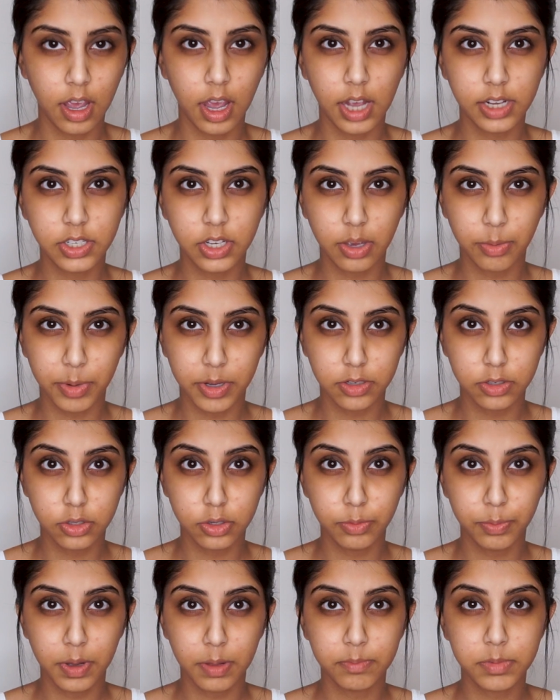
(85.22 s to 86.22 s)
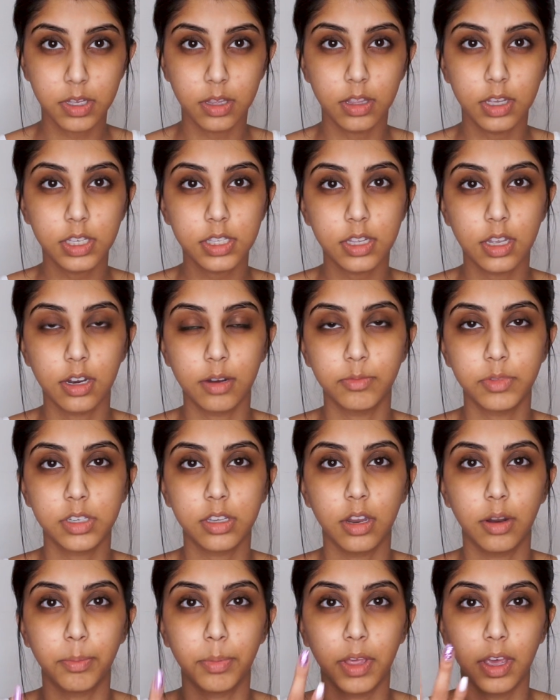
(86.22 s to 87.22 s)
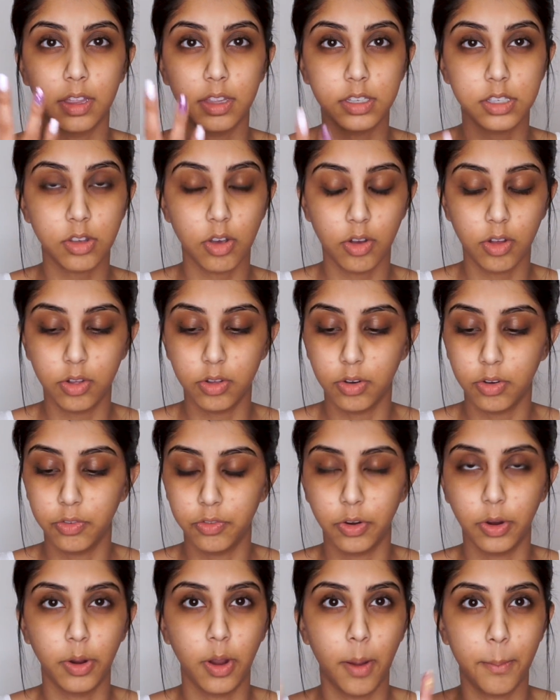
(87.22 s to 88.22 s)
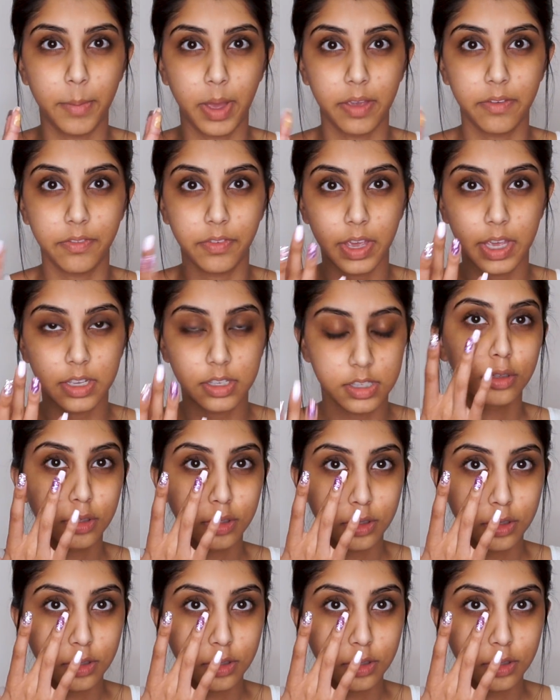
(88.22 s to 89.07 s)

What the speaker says: I took about 2 pumps of this and I'm just going to apply this all over my face.